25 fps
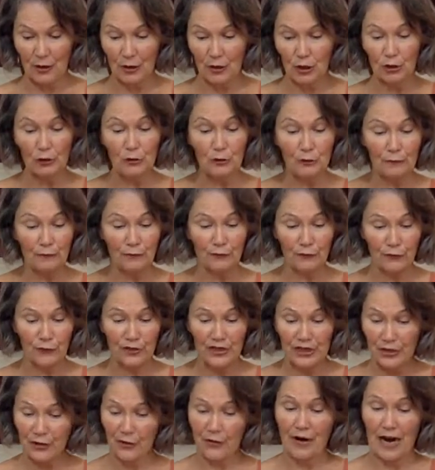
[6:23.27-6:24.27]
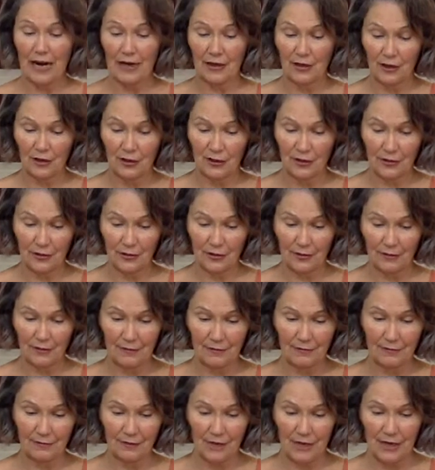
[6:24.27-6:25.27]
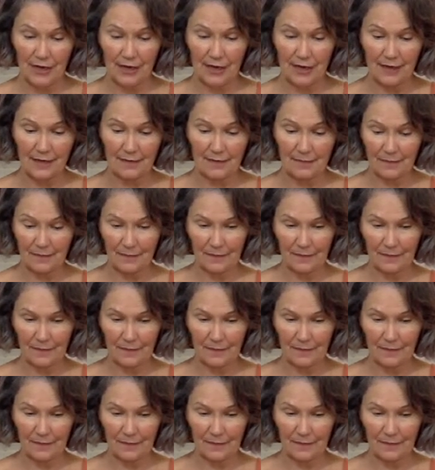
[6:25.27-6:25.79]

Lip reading: gluten-free crackers, right?